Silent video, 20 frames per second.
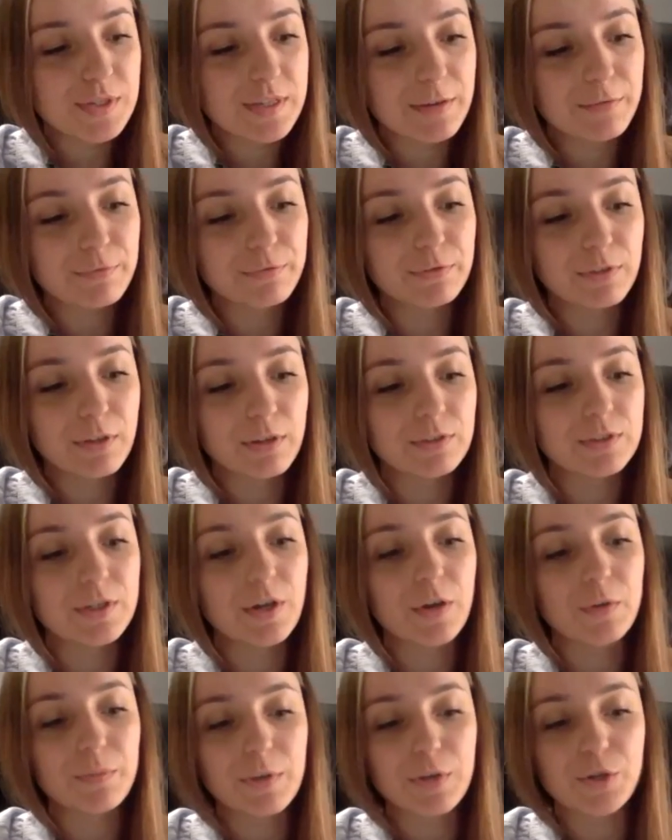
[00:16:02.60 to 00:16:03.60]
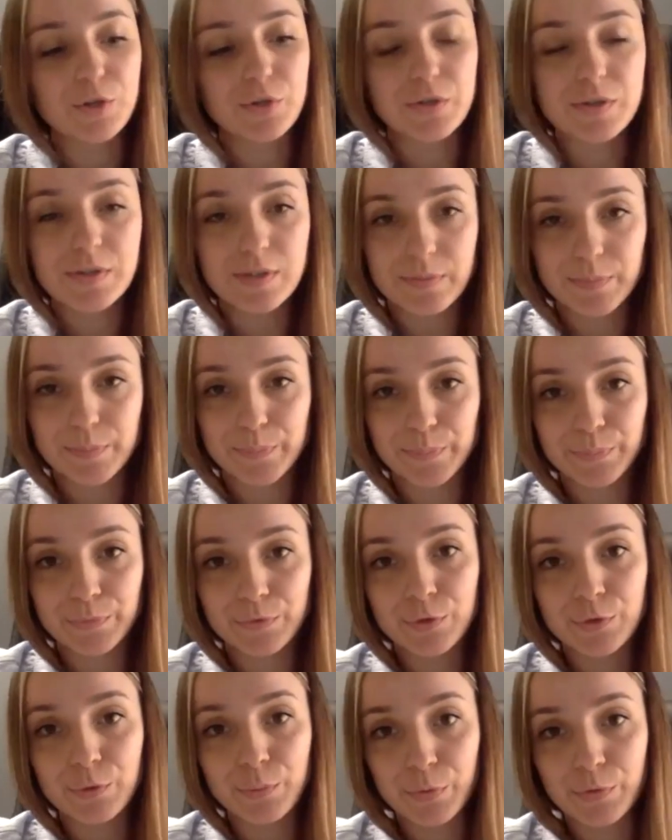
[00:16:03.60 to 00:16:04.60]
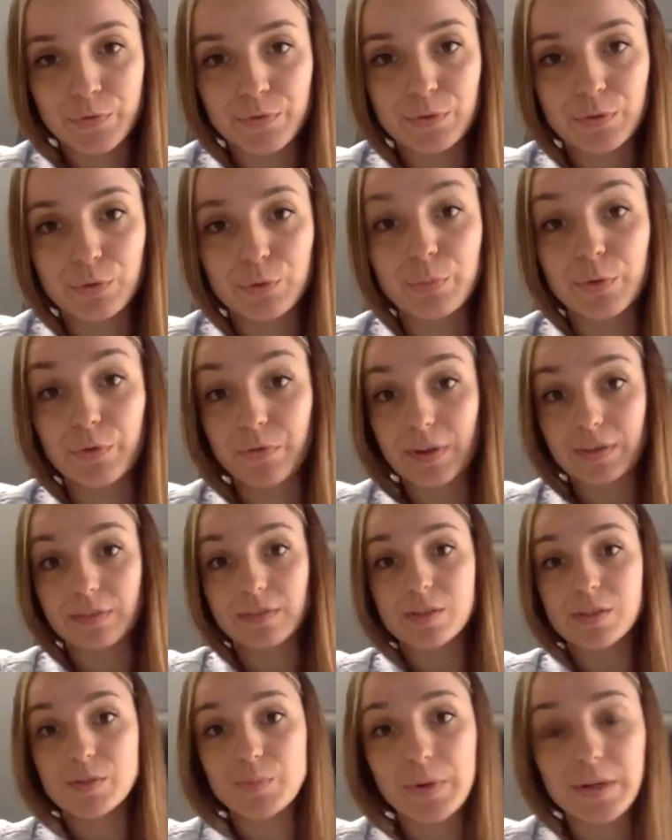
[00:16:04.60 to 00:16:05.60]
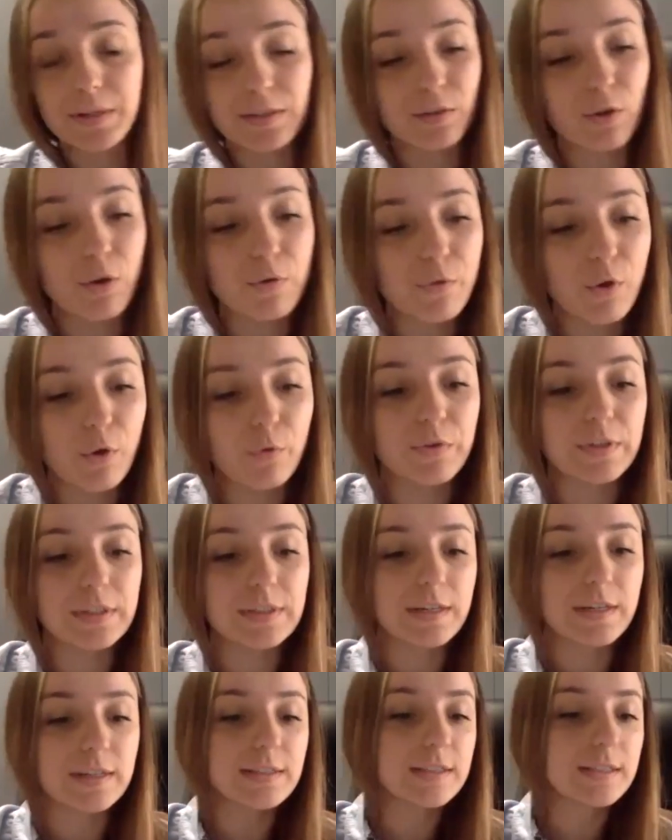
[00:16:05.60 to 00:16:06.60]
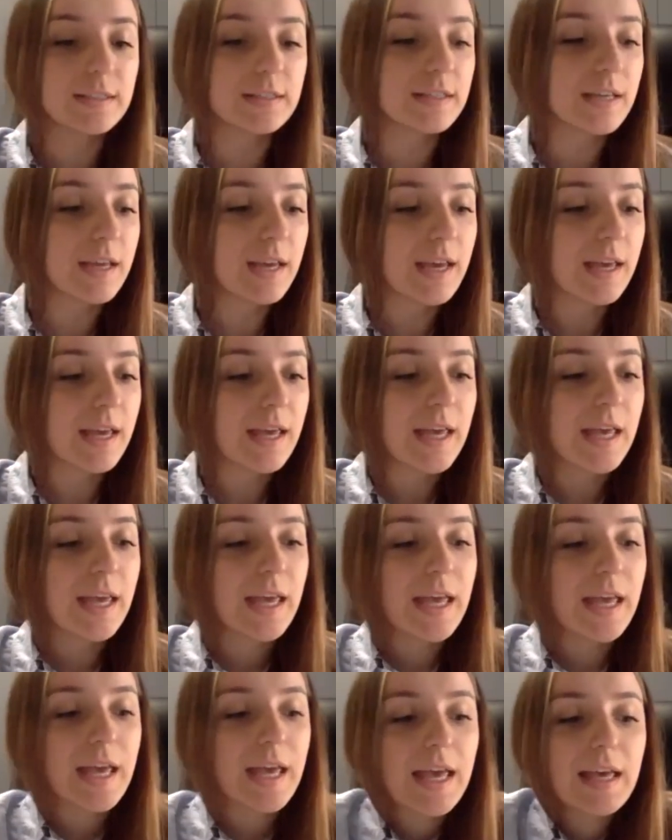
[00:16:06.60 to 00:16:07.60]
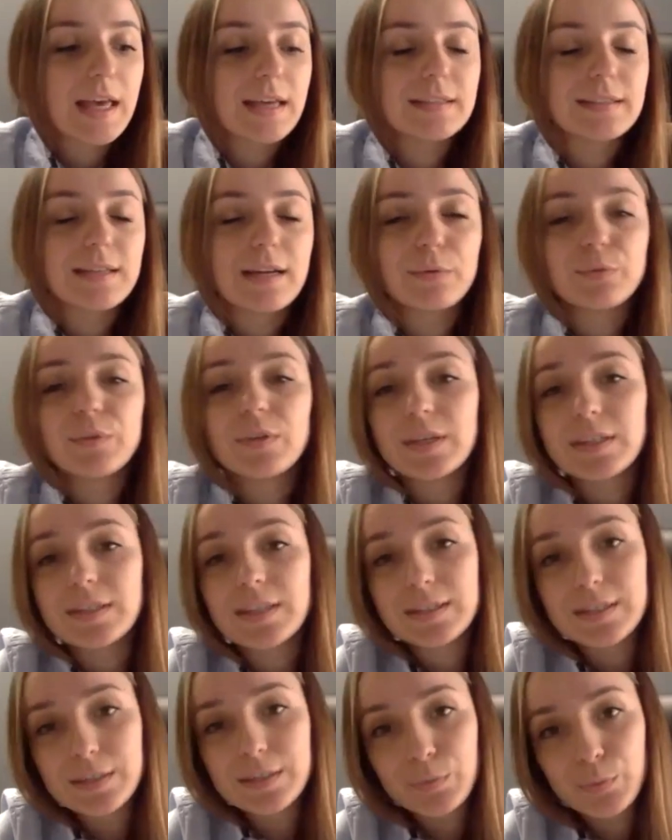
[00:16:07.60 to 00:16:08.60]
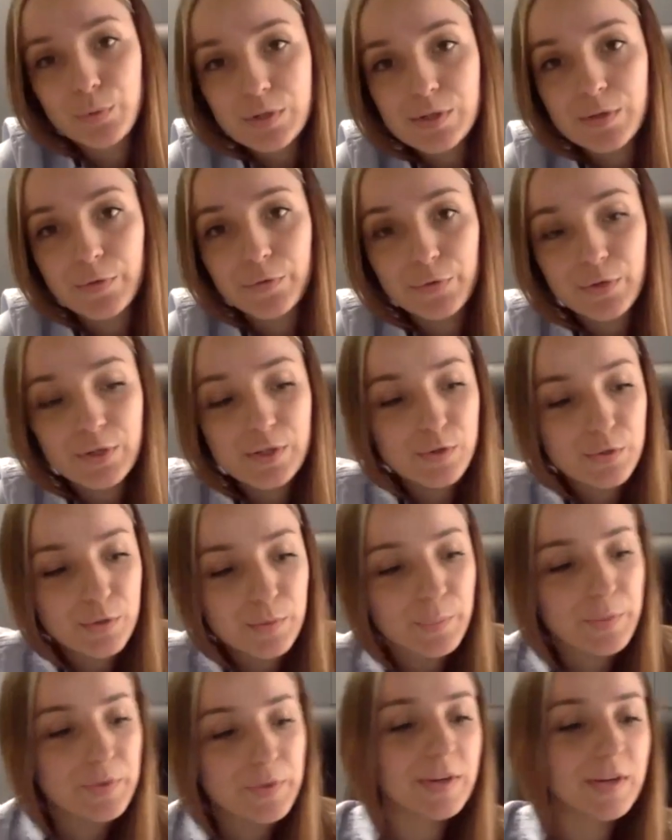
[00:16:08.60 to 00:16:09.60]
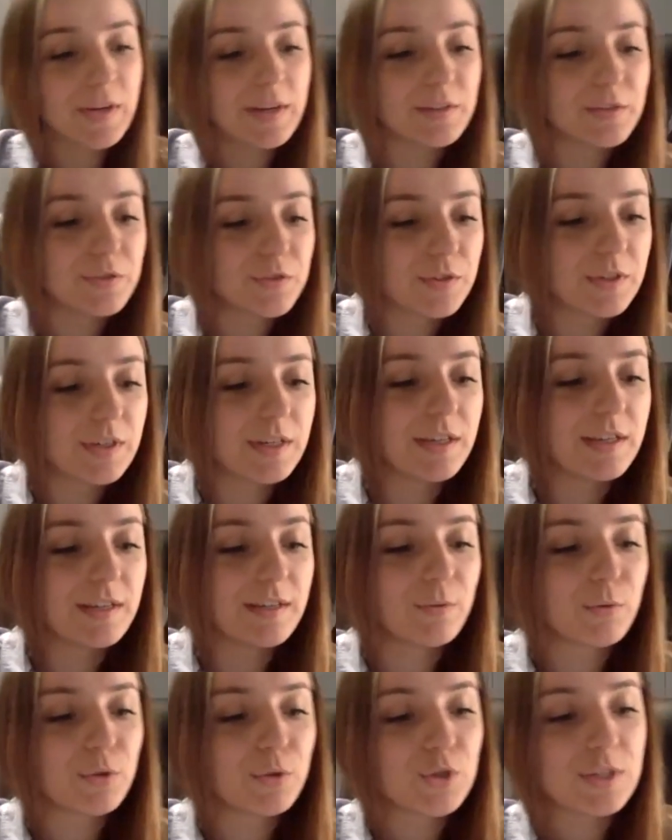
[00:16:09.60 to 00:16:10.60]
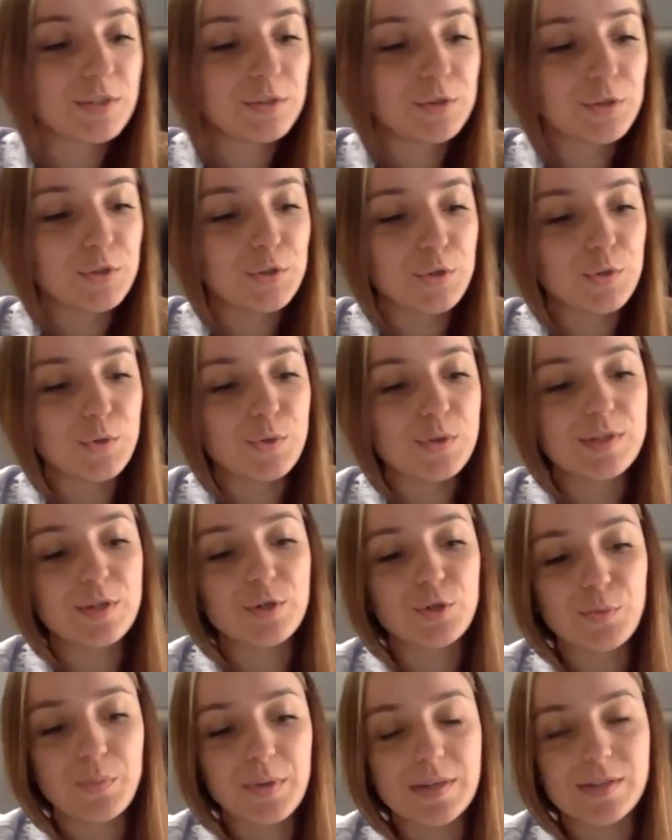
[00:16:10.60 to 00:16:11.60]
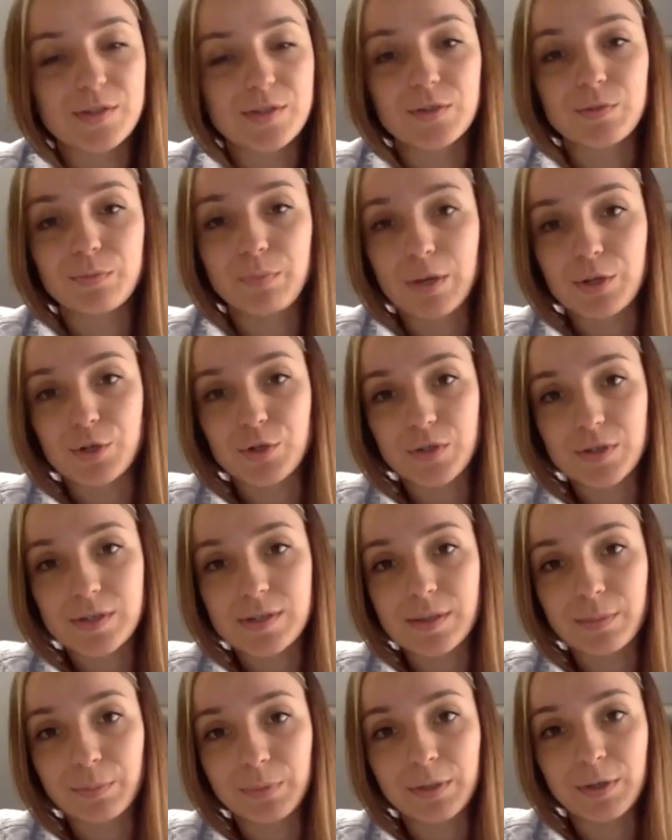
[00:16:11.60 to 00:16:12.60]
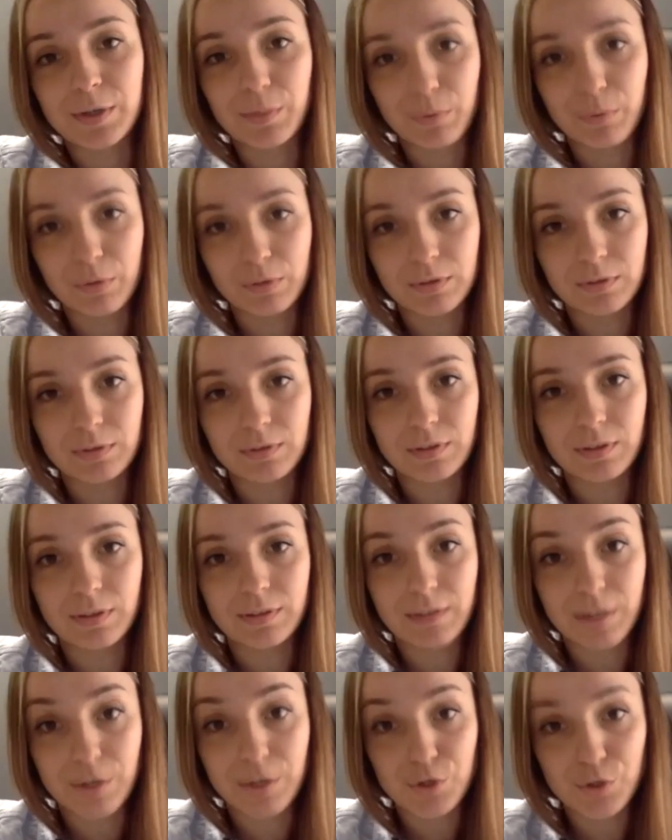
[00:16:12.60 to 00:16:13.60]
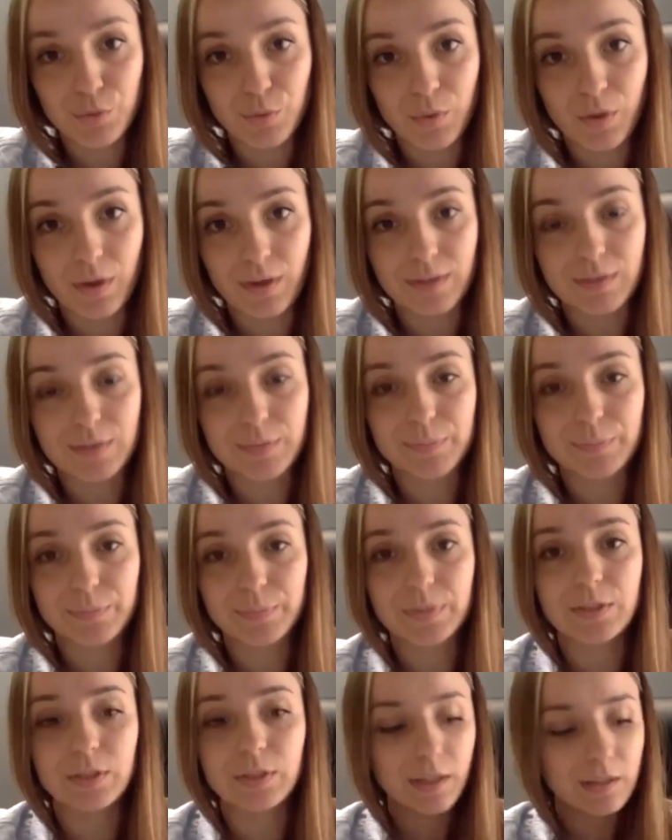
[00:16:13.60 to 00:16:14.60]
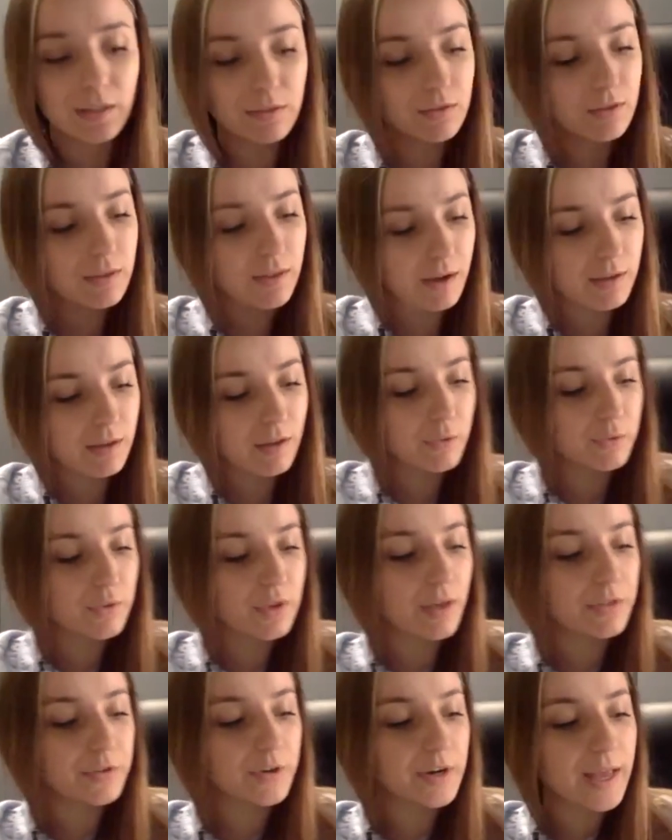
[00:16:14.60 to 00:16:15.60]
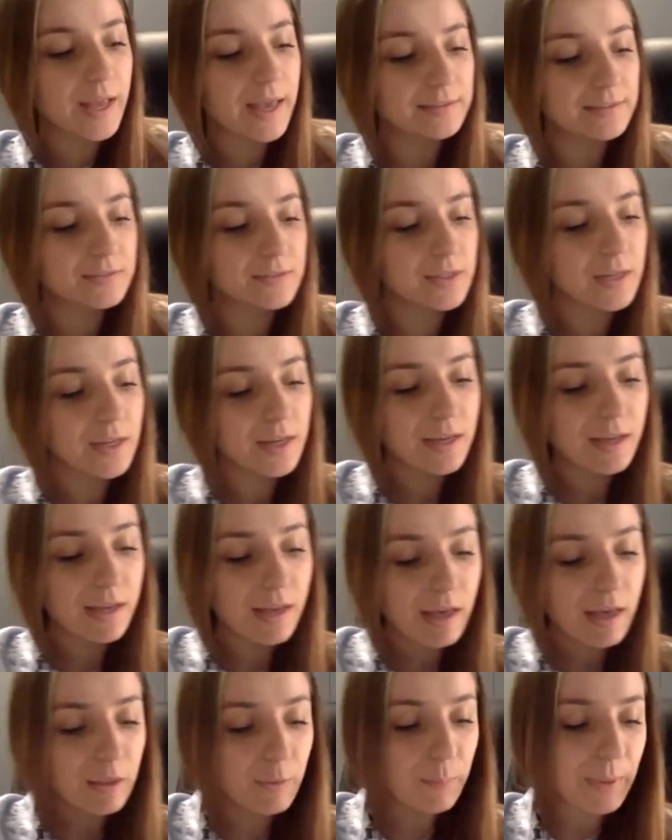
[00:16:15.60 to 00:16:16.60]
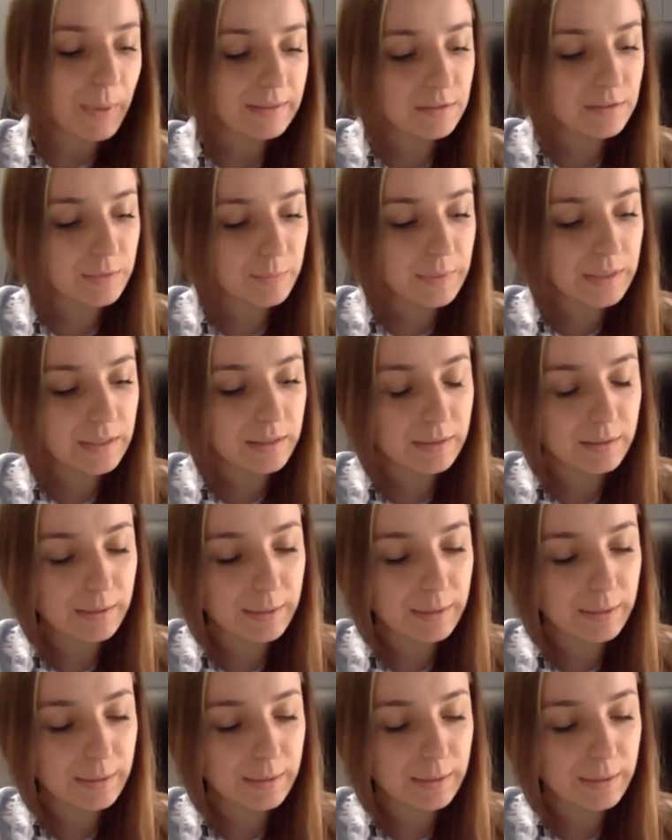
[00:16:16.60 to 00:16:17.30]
tough lockdown measures to prevent the spreading of COVID-19. And I would think that it was the first European country which introduced such measures applicable nationwide. But on the other hand, the pandemic